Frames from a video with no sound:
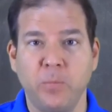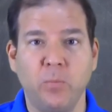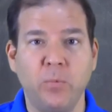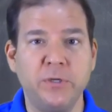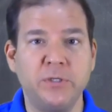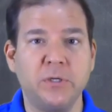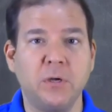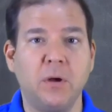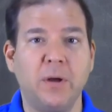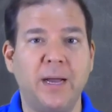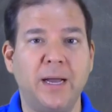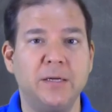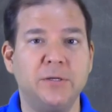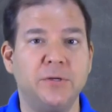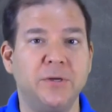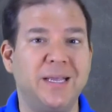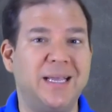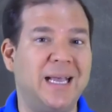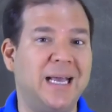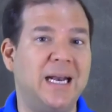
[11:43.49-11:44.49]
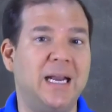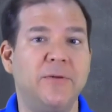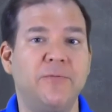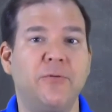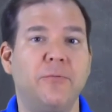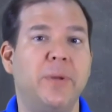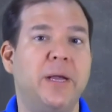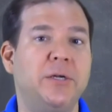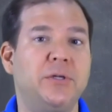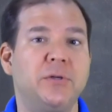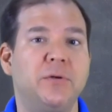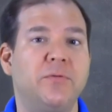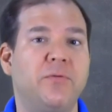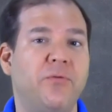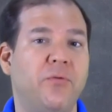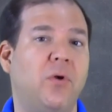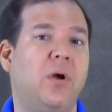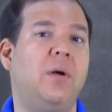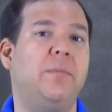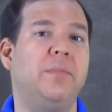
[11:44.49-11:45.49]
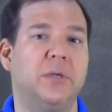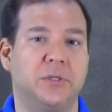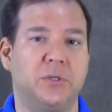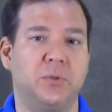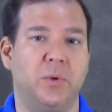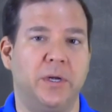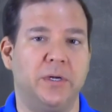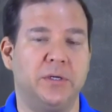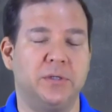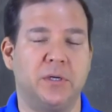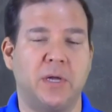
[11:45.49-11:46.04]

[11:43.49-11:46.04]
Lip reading: We saw how to get information from the switch,